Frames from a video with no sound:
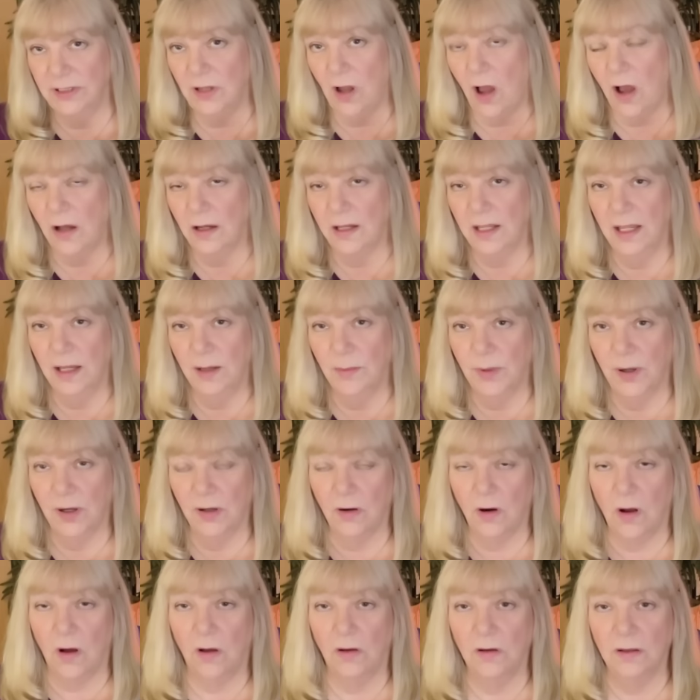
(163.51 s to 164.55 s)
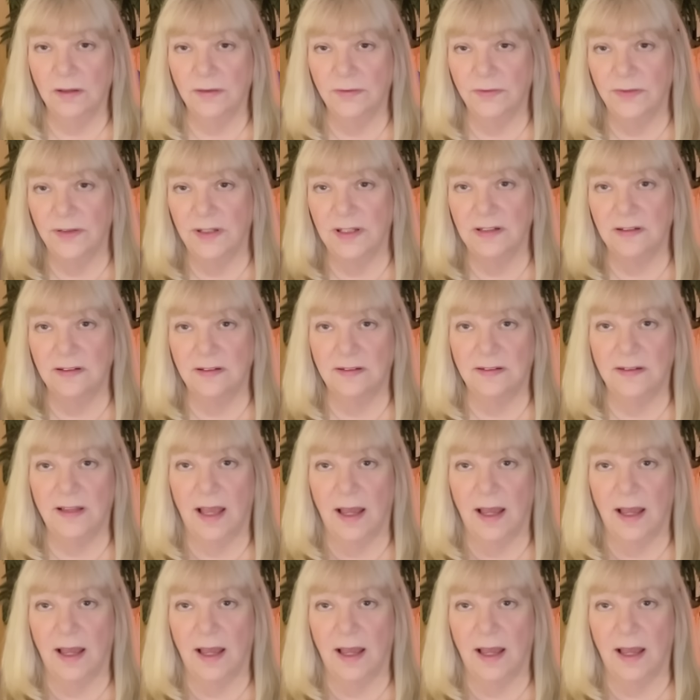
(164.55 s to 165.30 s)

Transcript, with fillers: talking about all of this.